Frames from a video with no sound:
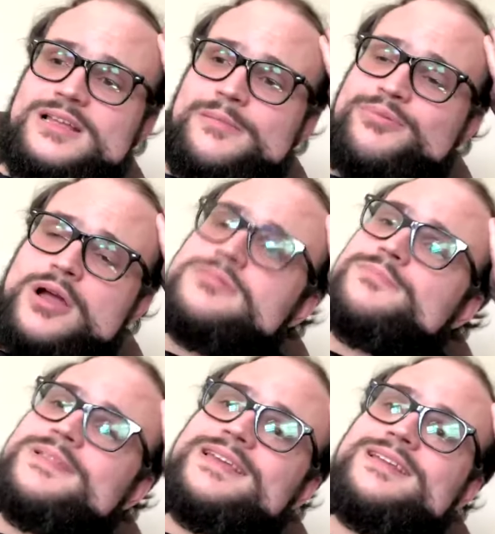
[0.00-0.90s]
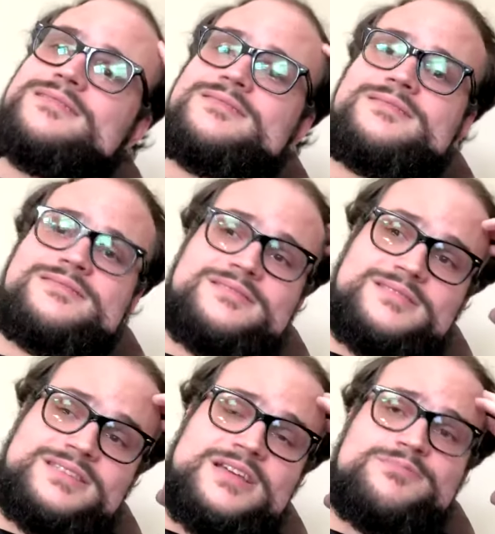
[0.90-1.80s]
I'm probably
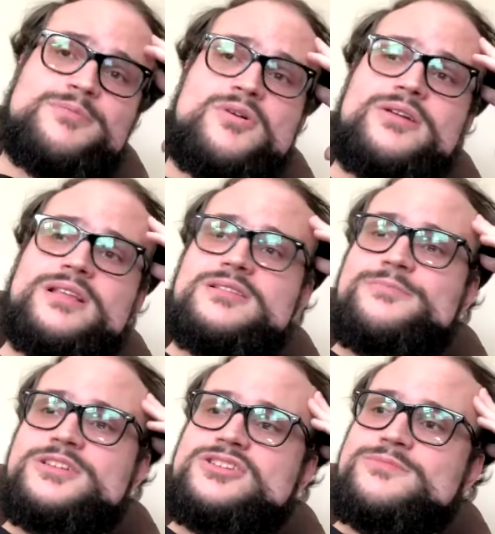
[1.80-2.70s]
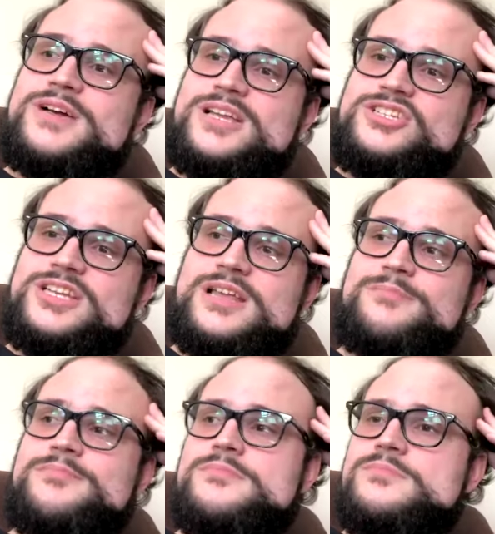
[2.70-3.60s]
self promoting a little bit too much, and
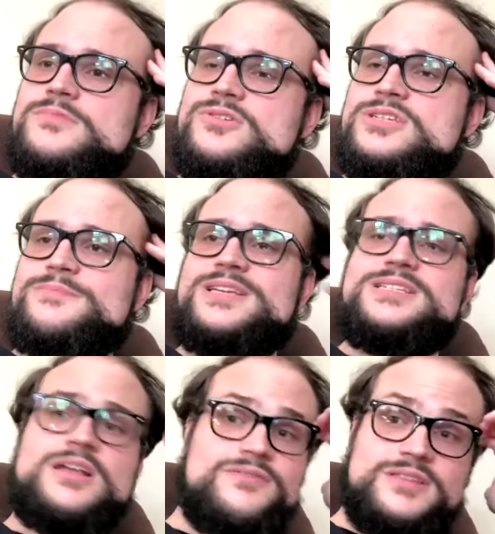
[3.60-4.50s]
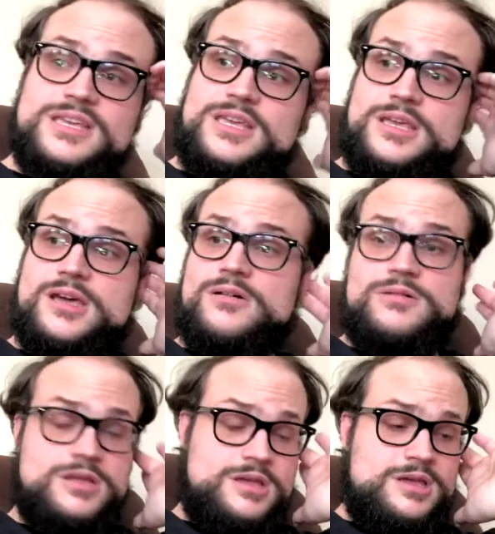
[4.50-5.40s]
I'm losing myself in the ego.